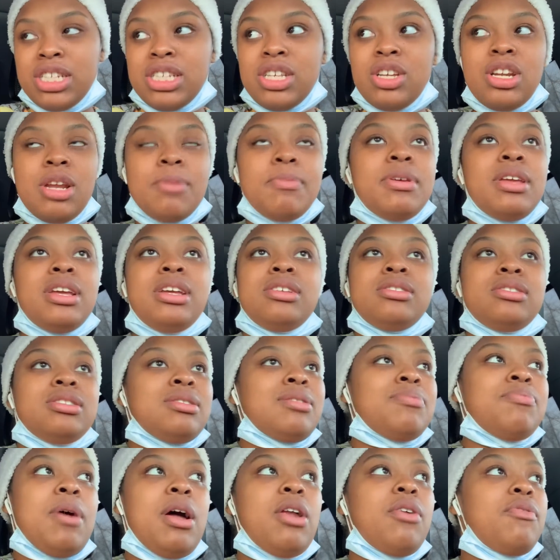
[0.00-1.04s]
It's going to be,
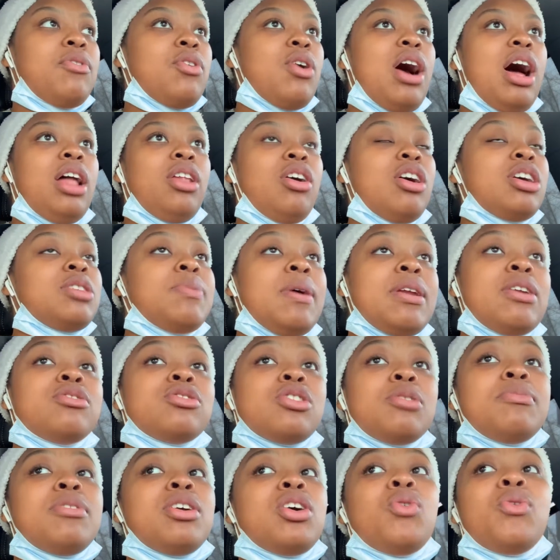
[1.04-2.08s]
I don't even know how long, but I know it's
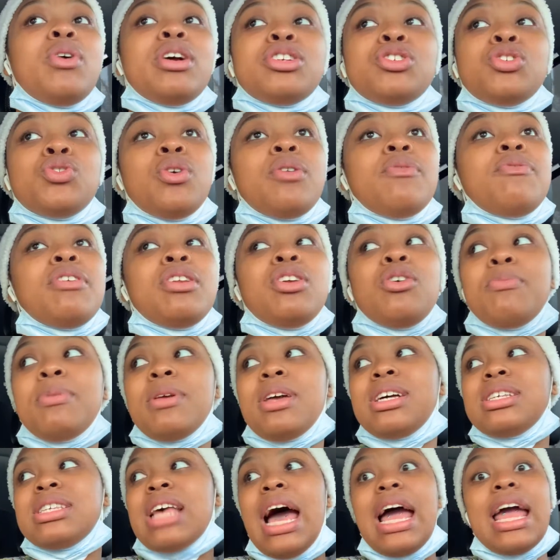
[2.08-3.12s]
going to be a quick short video
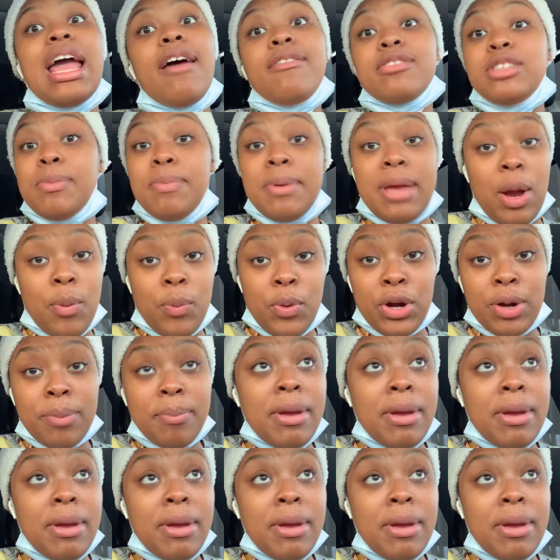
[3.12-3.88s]
because I have to be at work.